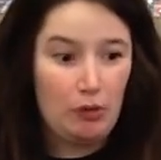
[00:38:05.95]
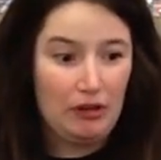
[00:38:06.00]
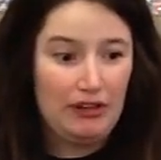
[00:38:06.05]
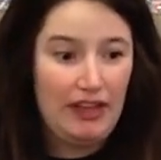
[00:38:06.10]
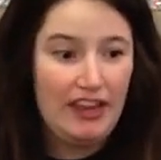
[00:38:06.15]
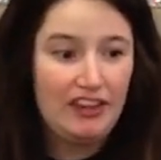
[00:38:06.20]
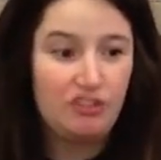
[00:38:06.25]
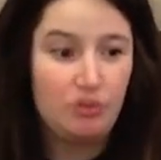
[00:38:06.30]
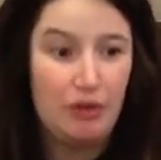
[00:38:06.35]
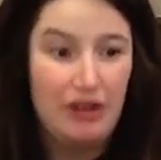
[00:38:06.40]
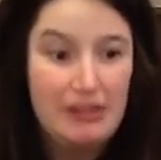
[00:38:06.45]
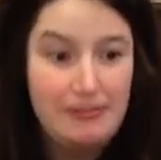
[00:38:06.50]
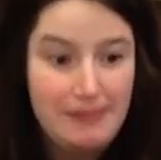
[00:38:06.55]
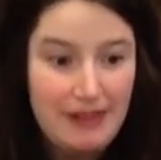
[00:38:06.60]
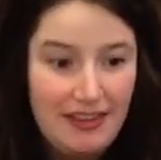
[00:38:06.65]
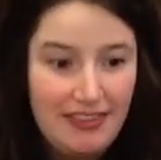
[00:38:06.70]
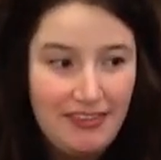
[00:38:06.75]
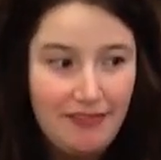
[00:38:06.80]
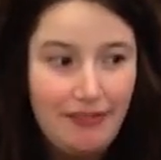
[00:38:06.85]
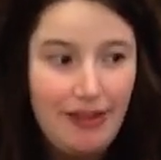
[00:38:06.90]
We're 20
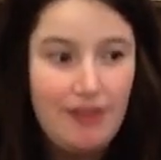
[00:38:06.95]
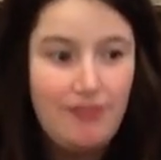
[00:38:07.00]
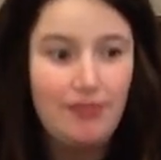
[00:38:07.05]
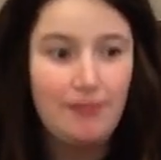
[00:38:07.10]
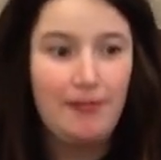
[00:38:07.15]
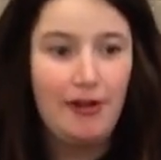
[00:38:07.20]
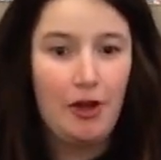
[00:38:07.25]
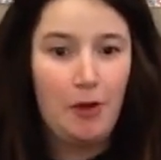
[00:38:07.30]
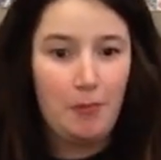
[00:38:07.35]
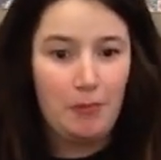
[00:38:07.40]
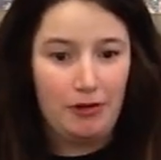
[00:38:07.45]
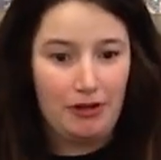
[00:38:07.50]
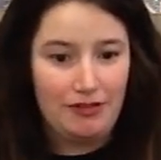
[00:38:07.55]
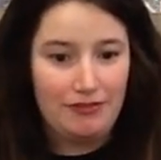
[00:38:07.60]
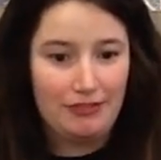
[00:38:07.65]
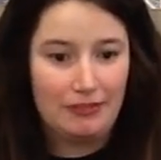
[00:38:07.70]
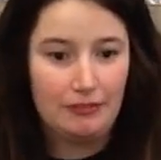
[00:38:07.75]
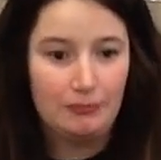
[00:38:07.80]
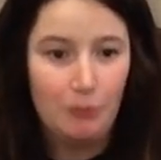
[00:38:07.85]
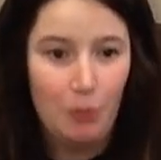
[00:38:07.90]
minutes away from home, or
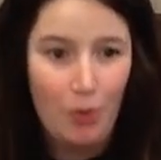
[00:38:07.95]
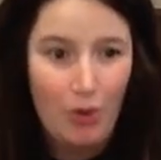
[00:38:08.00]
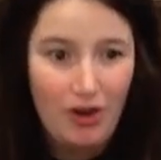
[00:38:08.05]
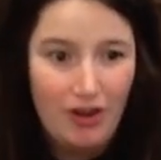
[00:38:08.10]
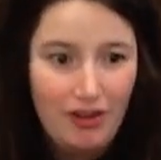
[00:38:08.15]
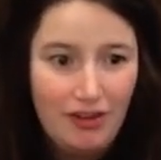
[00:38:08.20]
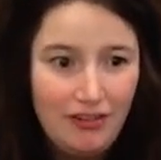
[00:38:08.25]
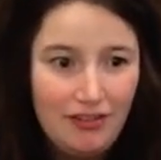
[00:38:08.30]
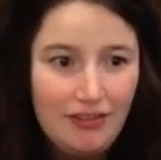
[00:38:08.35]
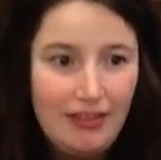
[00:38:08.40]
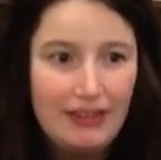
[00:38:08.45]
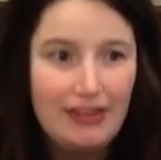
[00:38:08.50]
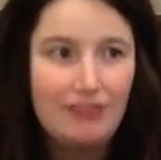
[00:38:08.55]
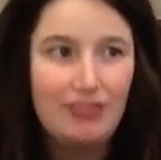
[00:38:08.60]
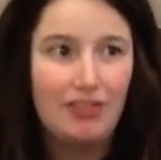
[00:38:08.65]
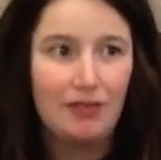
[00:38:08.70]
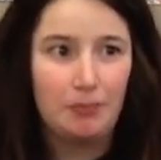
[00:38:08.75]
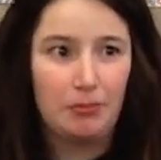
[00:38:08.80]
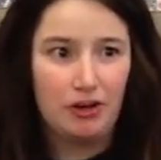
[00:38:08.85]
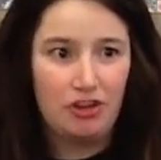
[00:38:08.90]
even more,
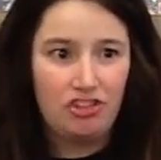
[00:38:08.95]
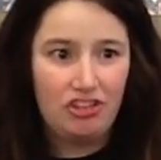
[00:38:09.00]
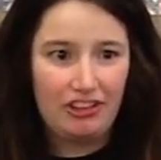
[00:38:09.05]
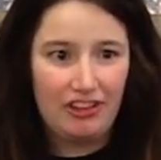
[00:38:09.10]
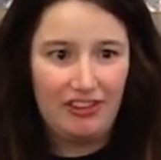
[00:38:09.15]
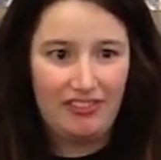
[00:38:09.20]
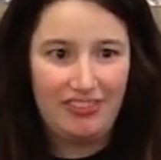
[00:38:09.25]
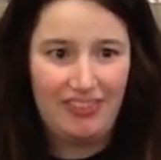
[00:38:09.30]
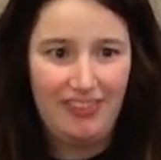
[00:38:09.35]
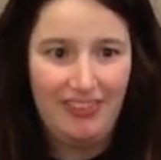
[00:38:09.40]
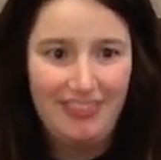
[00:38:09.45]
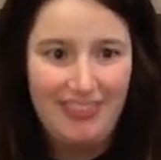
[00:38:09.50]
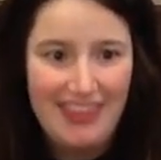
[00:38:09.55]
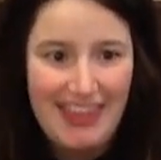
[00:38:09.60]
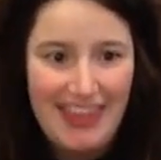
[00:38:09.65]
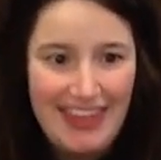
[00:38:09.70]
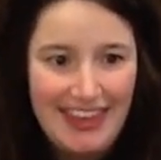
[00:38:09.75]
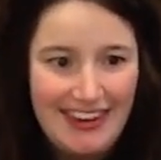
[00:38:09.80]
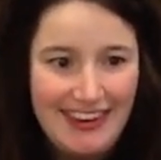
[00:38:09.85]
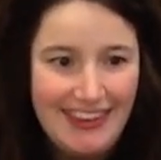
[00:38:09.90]
if the bridge closes,
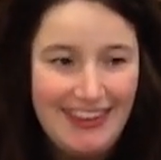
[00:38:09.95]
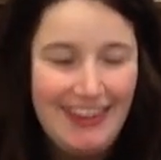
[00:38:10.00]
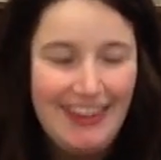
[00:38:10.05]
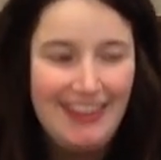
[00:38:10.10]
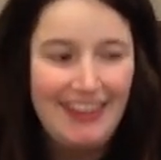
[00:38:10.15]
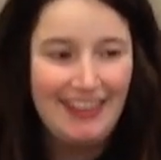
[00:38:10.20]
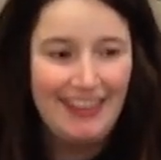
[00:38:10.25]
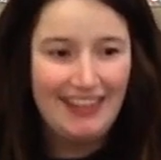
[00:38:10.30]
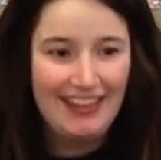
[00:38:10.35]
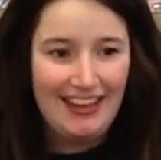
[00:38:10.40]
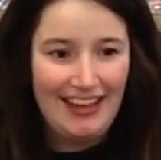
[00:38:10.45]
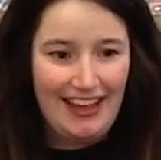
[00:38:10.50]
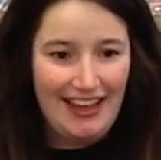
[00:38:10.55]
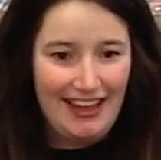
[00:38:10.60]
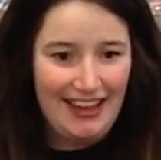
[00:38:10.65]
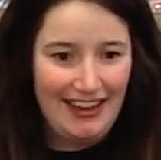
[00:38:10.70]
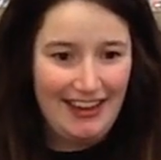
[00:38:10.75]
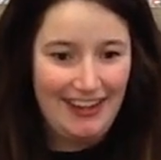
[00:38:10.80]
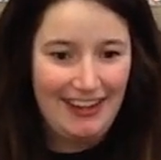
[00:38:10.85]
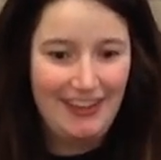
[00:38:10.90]
and
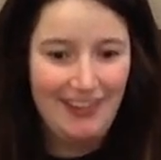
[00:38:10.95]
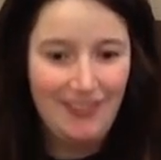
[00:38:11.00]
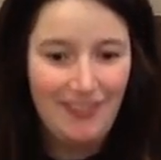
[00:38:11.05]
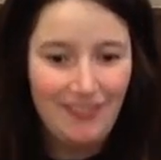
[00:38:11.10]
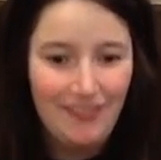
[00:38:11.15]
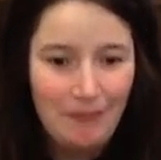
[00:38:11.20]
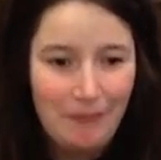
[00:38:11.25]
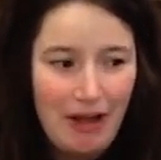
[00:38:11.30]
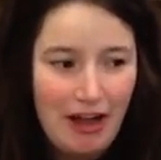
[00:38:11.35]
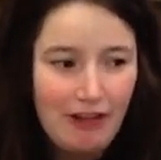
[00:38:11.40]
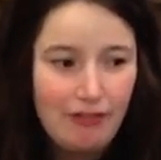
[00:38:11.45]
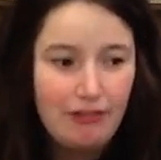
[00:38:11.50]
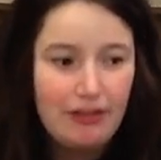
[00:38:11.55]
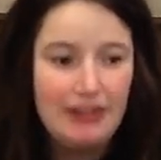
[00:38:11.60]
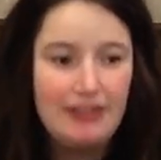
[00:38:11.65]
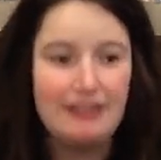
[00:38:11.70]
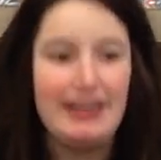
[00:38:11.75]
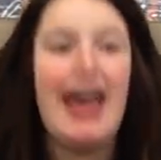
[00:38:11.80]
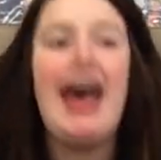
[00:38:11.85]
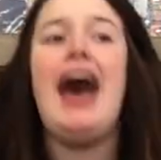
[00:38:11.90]
I am
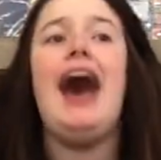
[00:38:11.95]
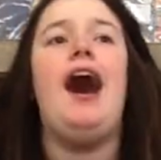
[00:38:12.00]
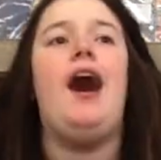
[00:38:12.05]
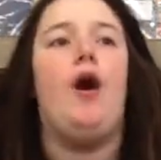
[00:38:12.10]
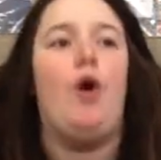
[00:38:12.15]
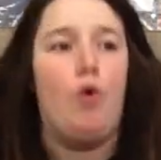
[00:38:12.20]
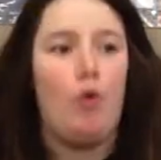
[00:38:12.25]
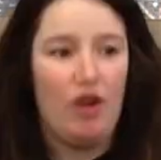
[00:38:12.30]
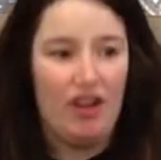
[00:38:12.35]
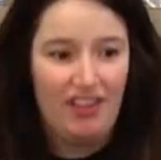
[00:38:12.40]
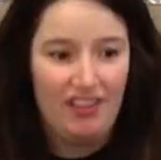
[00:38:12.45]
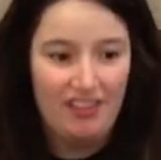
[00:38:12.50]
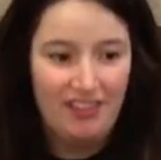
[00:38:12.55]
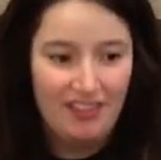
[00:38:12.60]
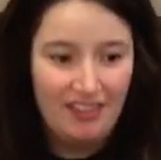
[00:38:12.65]
hungry now.